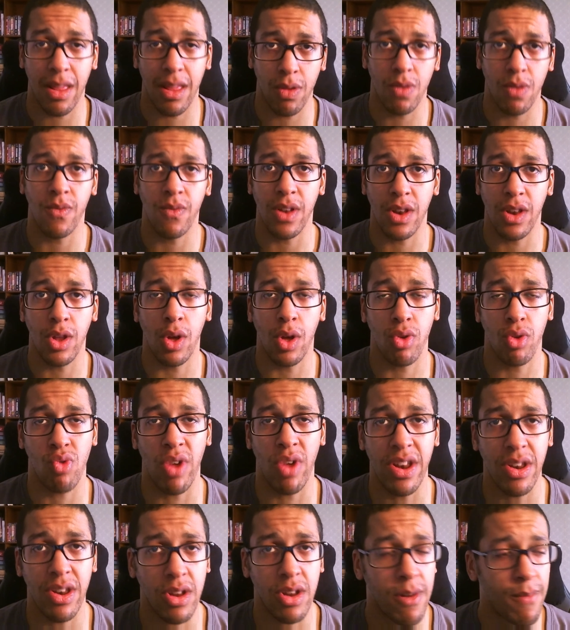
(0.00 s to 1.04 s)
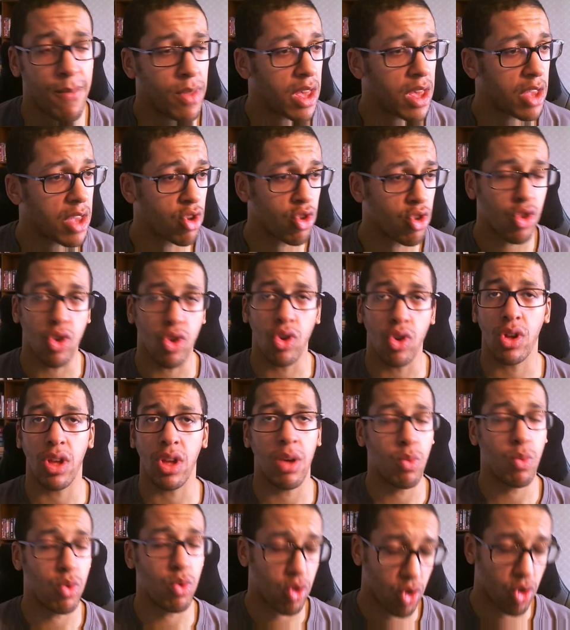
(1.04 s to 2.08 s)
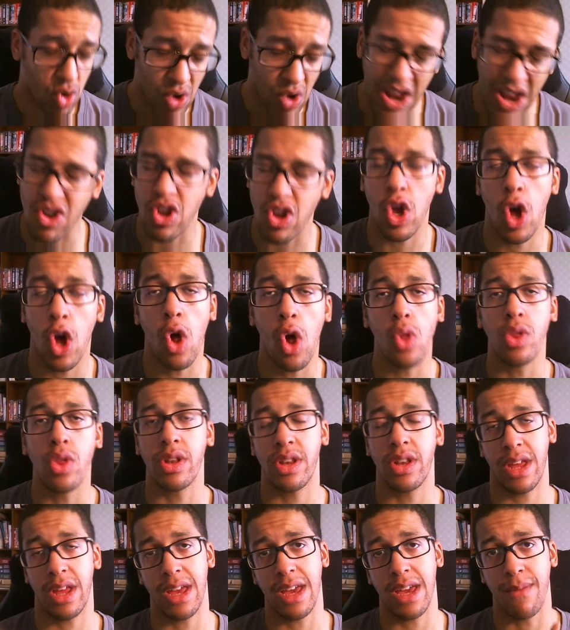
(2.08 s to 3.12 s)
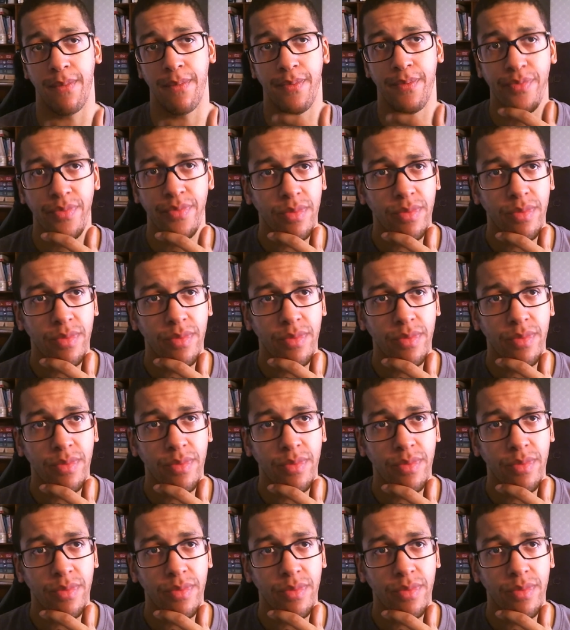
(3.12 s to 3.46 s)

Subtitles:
those videos rendered. It was just crashing all the time.